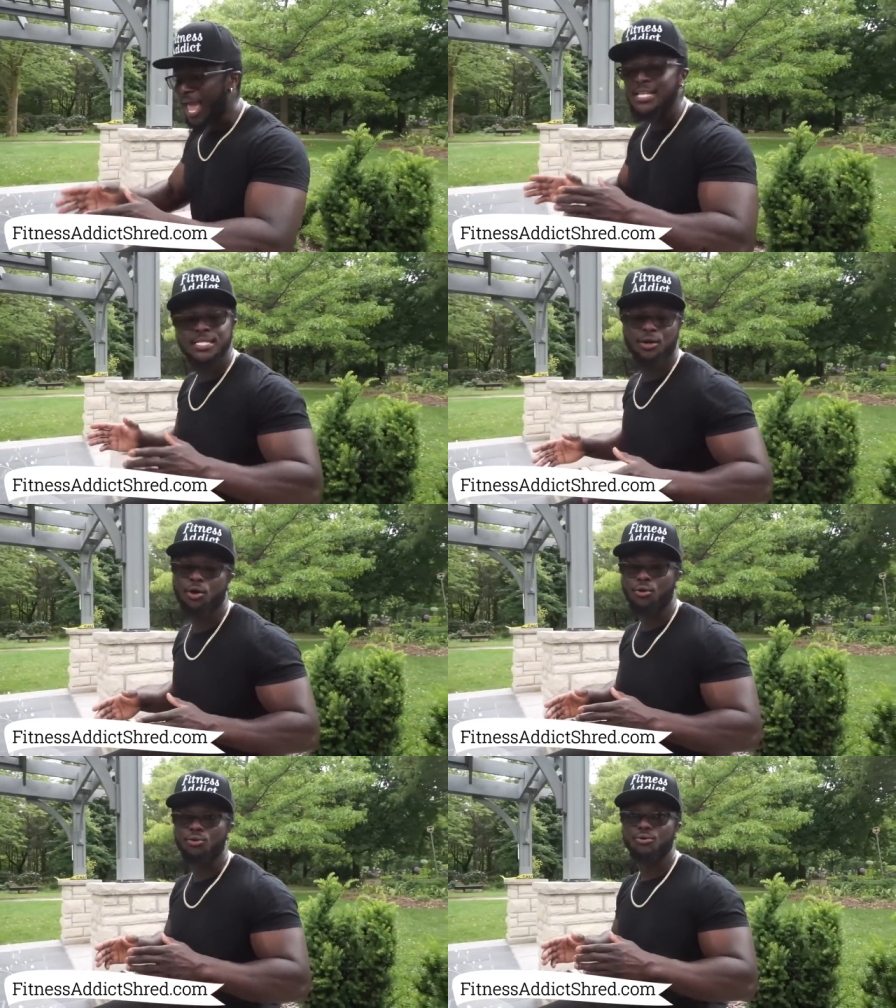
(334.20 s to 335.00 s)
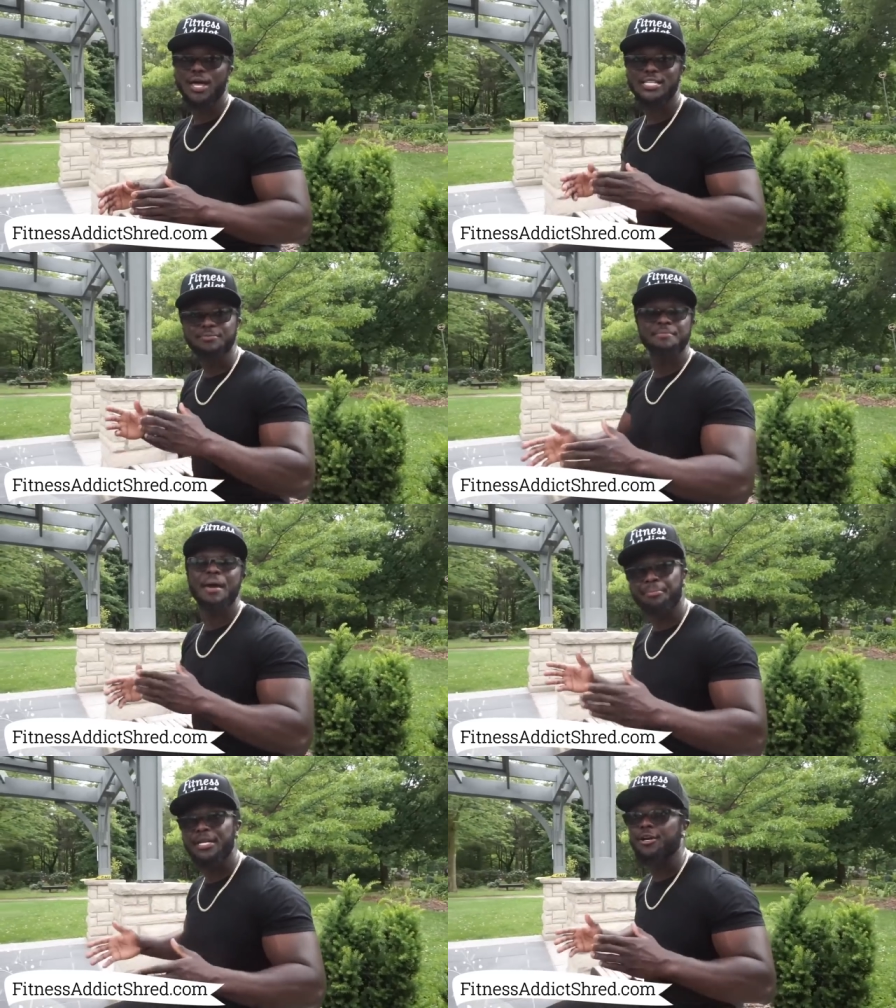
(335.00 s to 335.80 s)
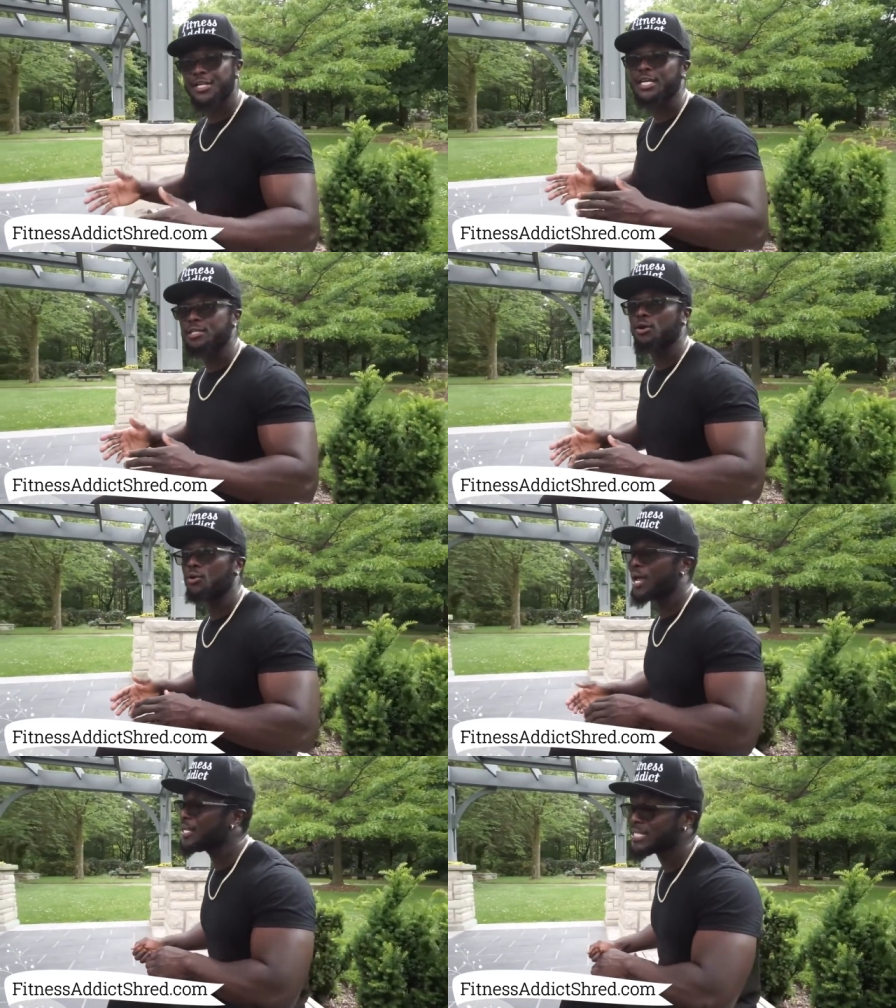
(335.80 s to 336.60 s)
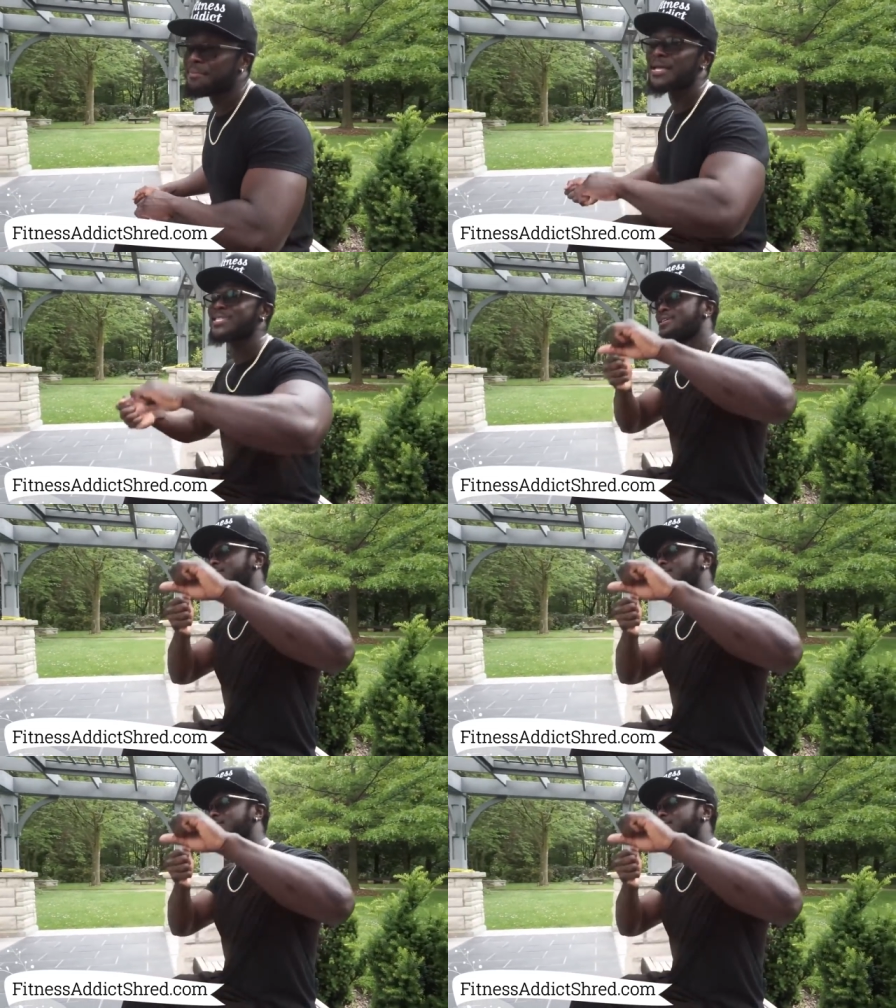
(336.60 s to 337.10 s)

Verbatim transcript: as the hole, as me and my buddy are digging the hole. Anytime I